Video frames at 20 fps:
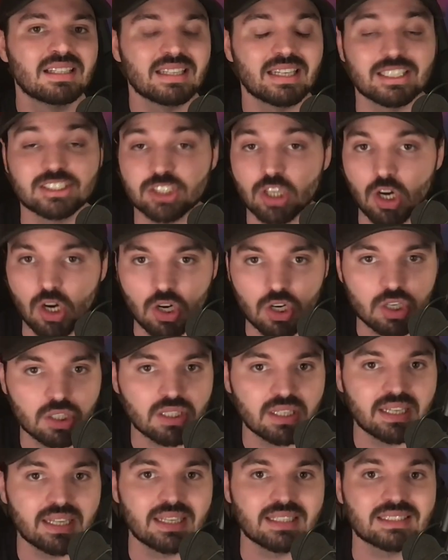it's
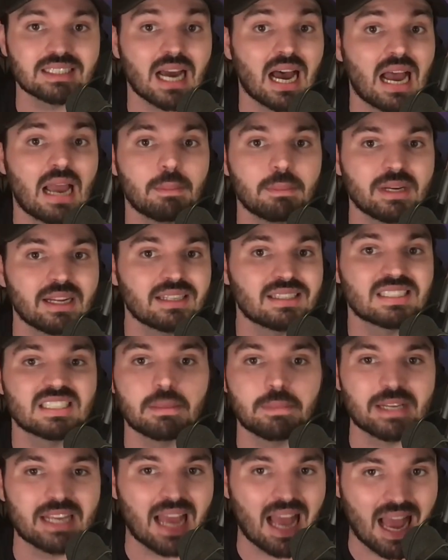early, time needs to
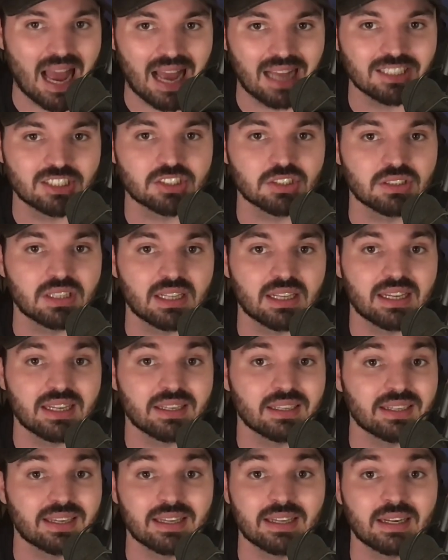be had so that he
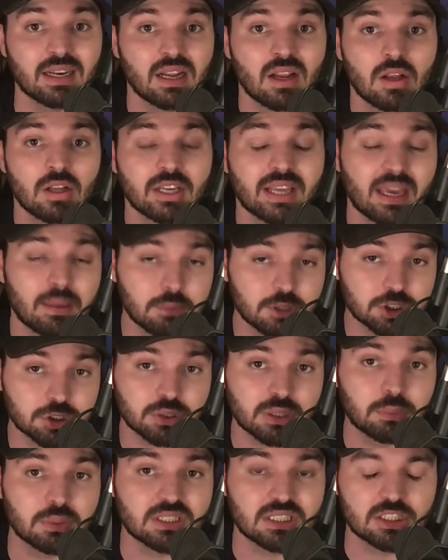can get
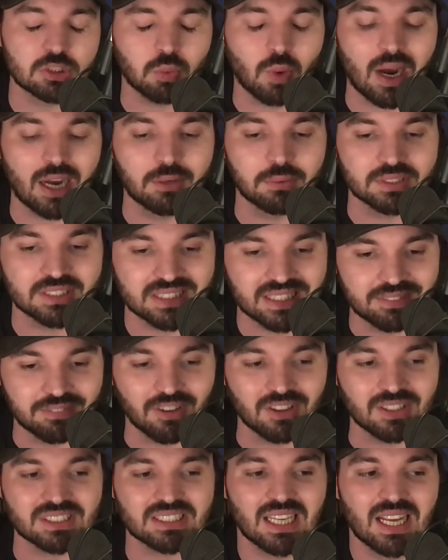chemistry with these wide
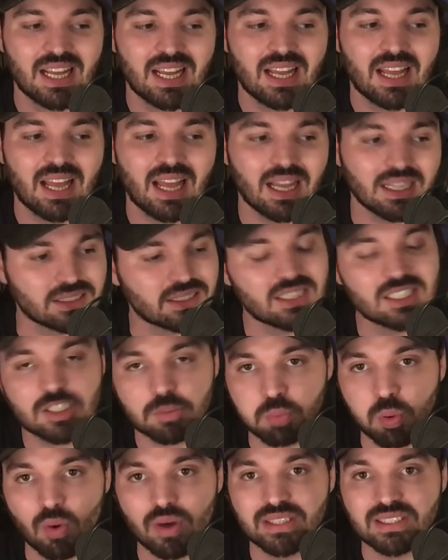receivers. At this
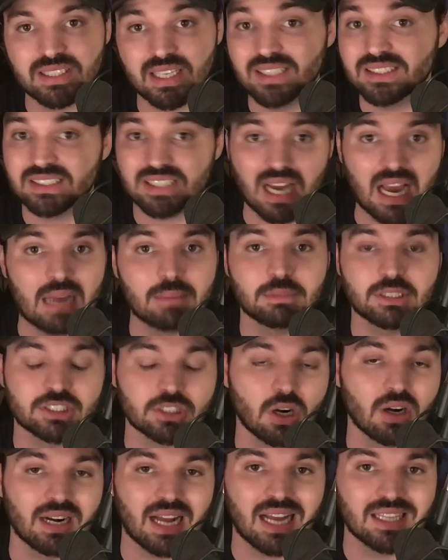point, it's time to
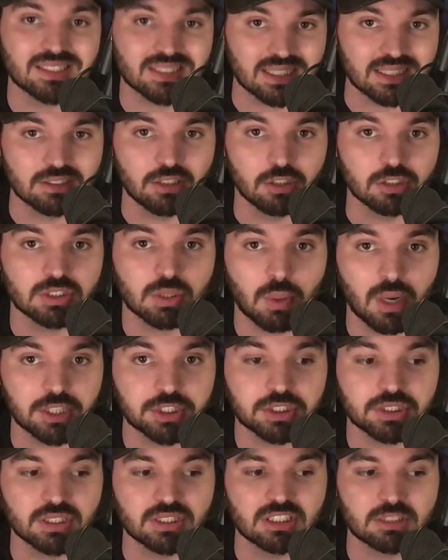start asking those
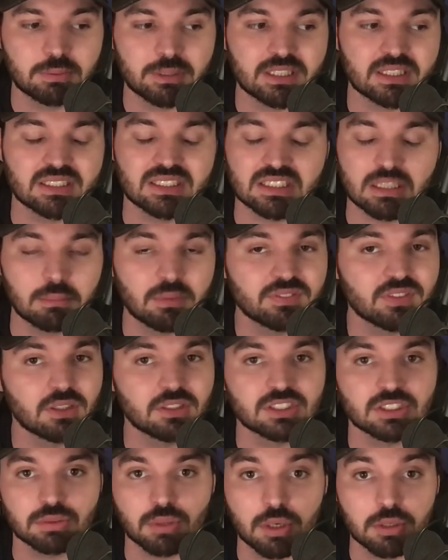questions, because some of
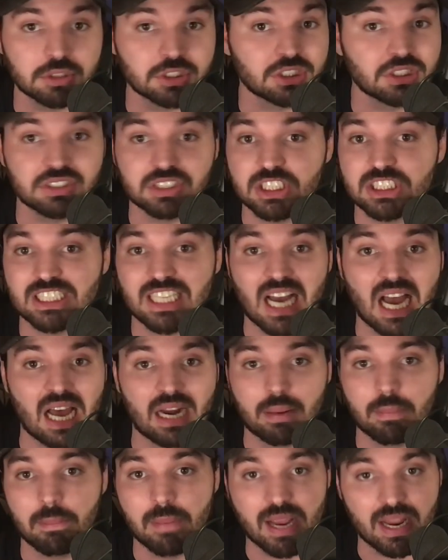those throws you just
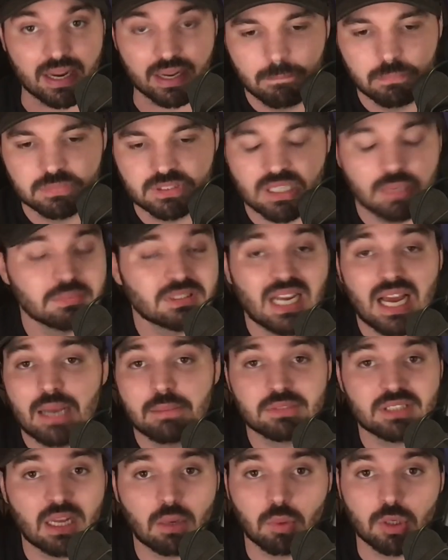gotta make.
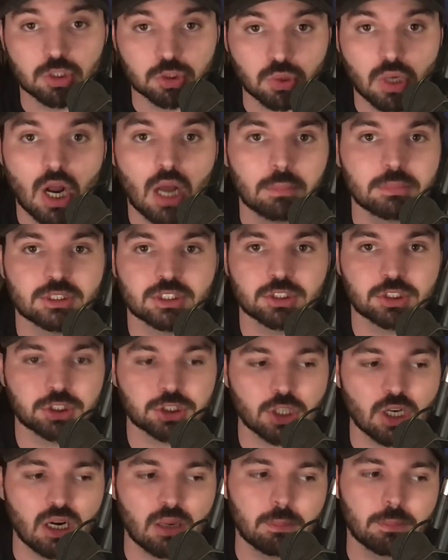Sometimes there were drops,
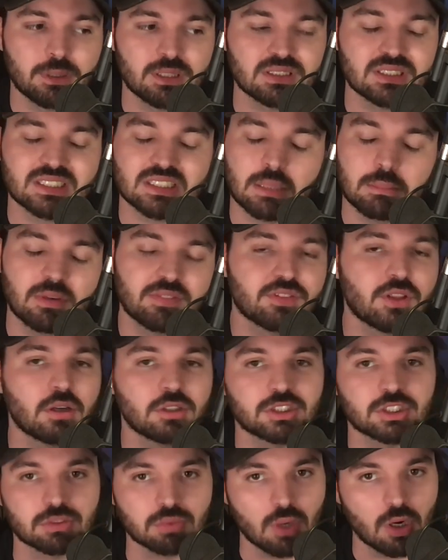sure, but some of
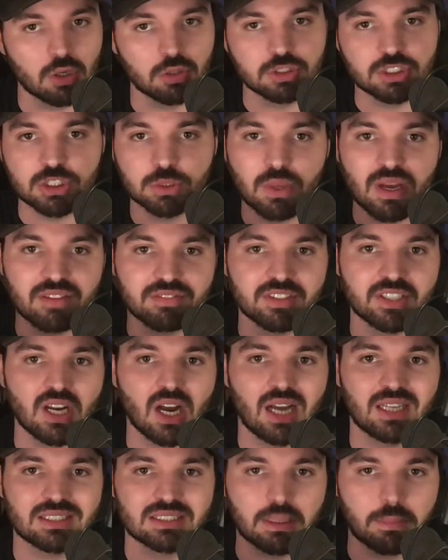those throws you have
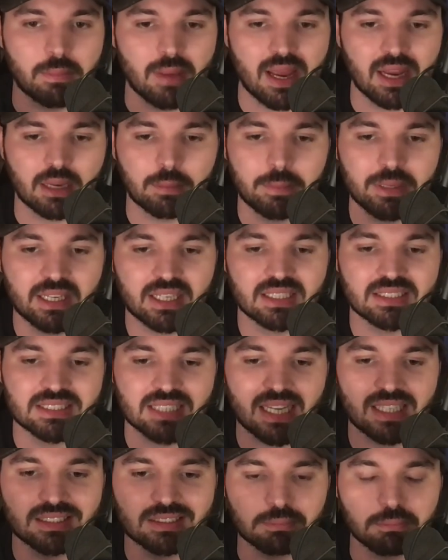got to make, because
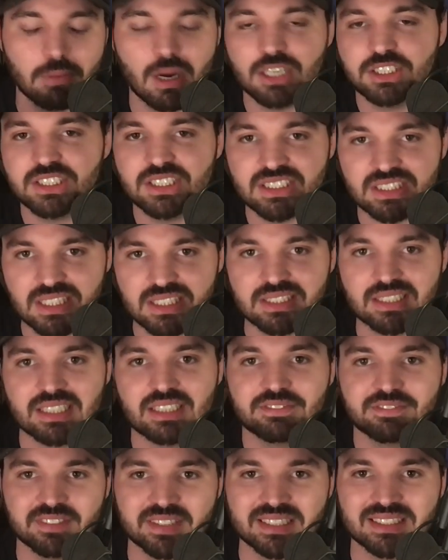as much as the
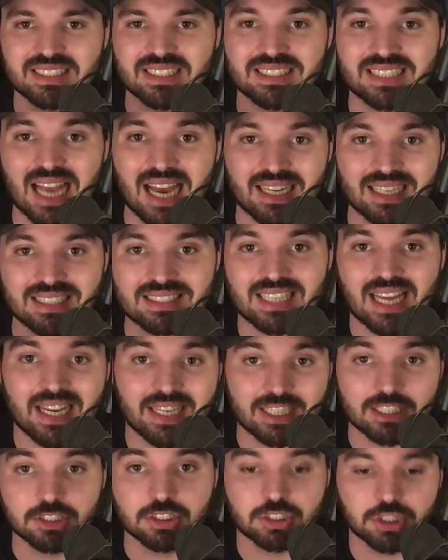defense has had it
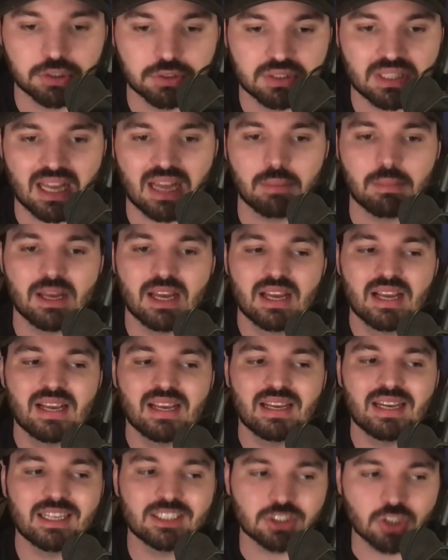taken to them,
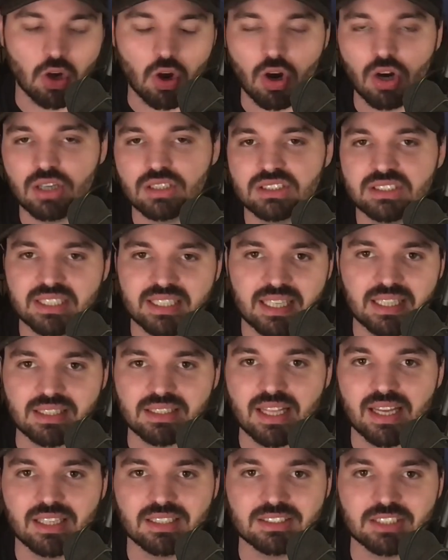it's hard to get
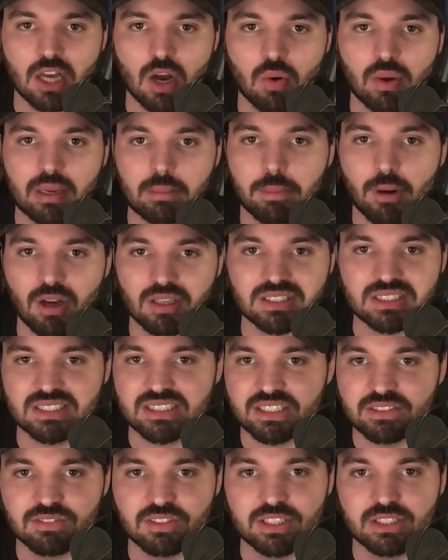things going
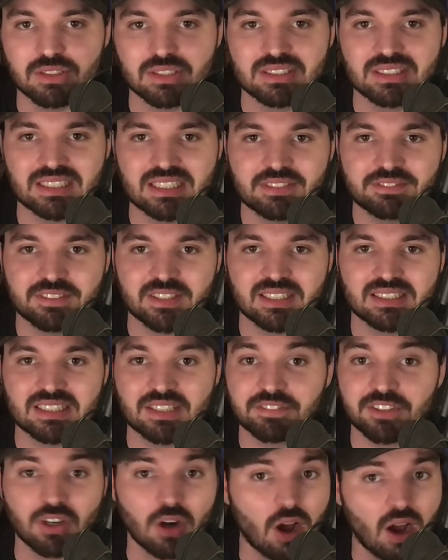positively on defense
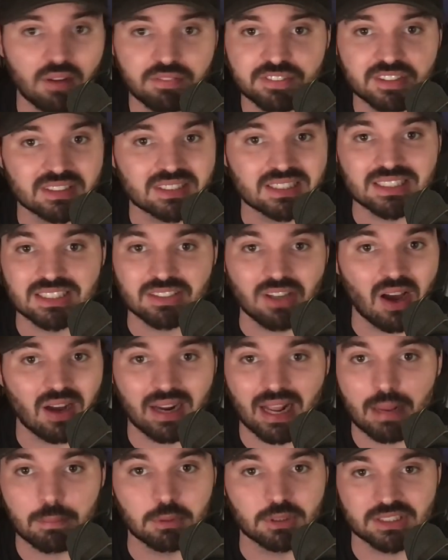if your offense is not
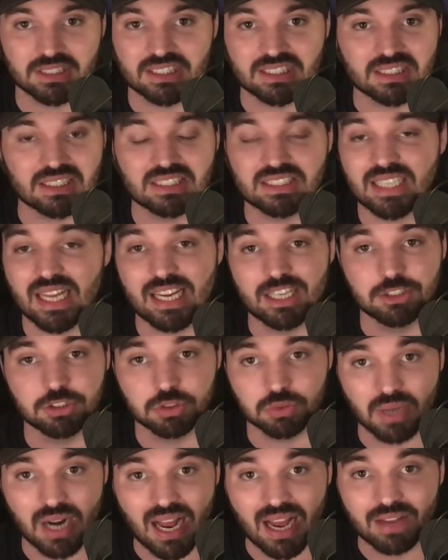able to sustain
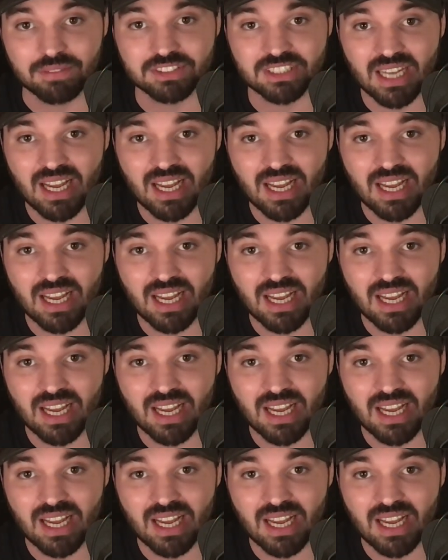drives.